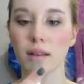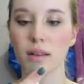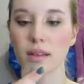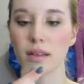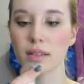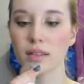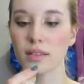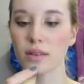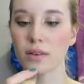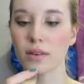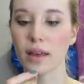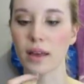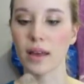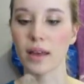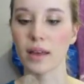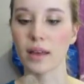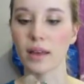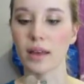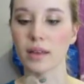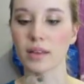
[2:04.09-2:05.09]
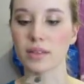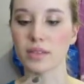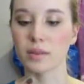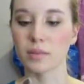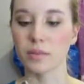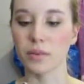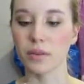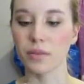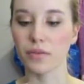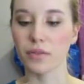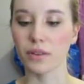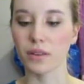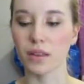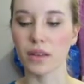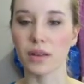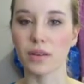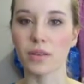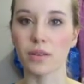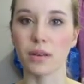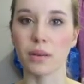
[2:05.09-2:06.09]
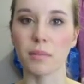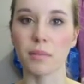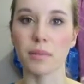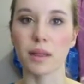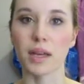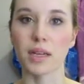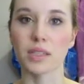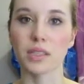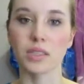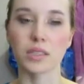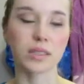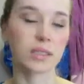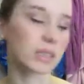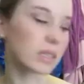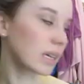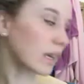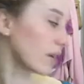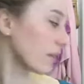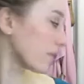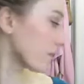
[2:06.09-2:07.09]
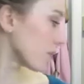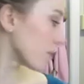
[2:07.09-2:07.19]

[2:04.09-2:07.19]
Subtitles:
It's okay. I use it more for like cream blush and stuff.